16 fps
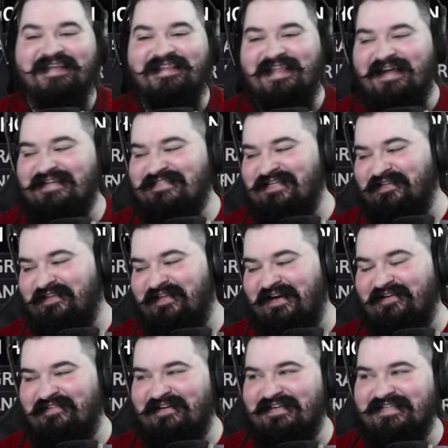That is
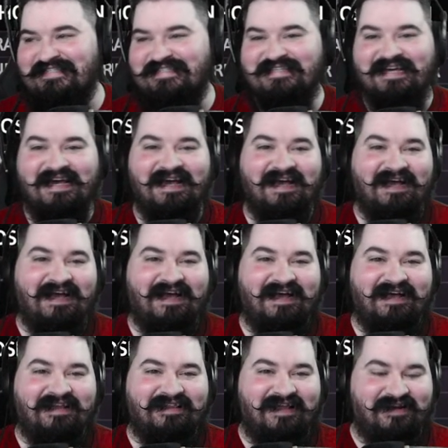hilarious.
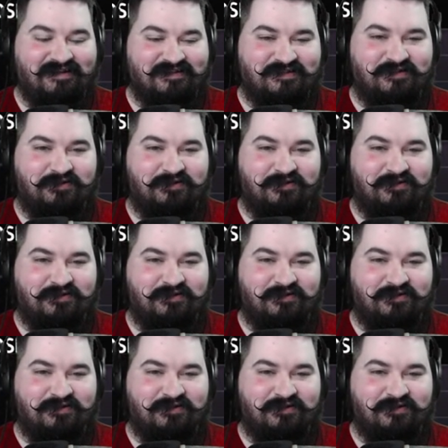That is,